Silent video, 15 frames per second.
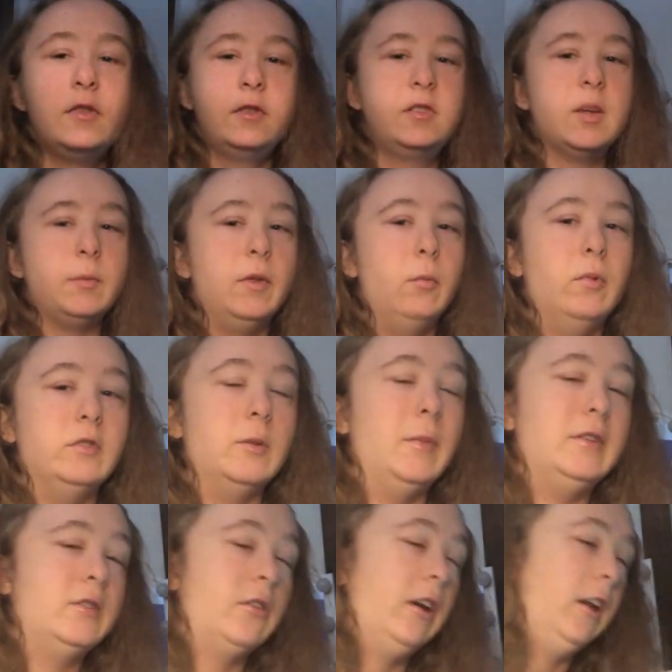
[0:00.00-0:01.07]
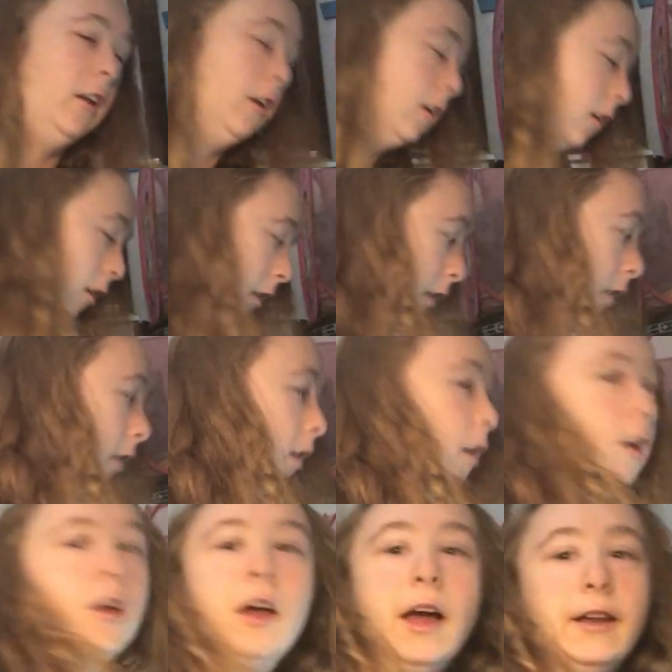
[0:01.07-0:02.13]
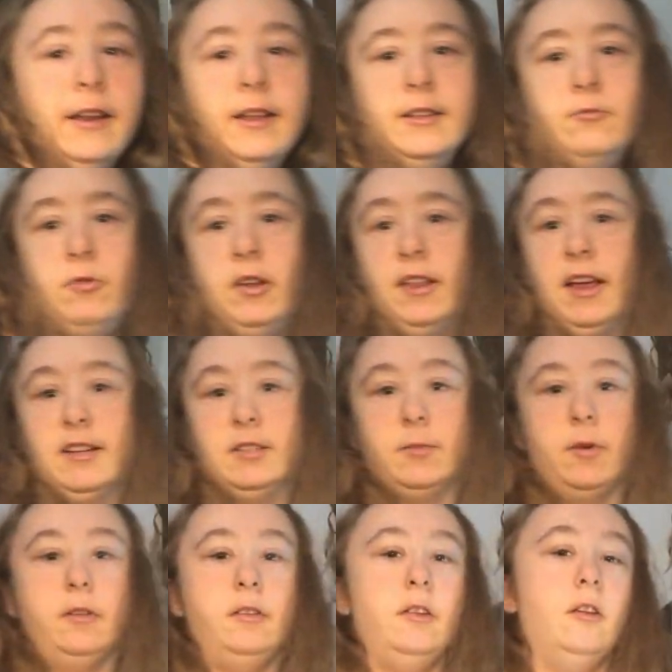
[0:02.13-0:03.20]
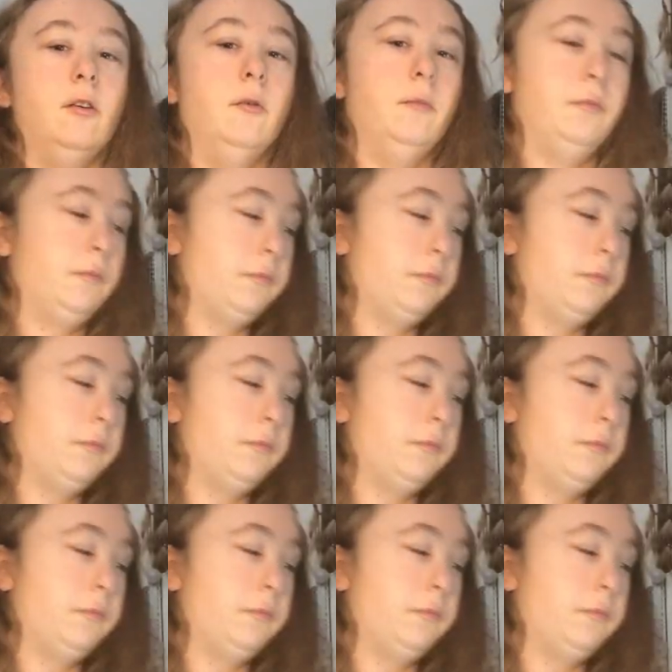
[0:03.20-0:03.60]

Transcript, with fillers: Something was on my screen. I didn't realize until...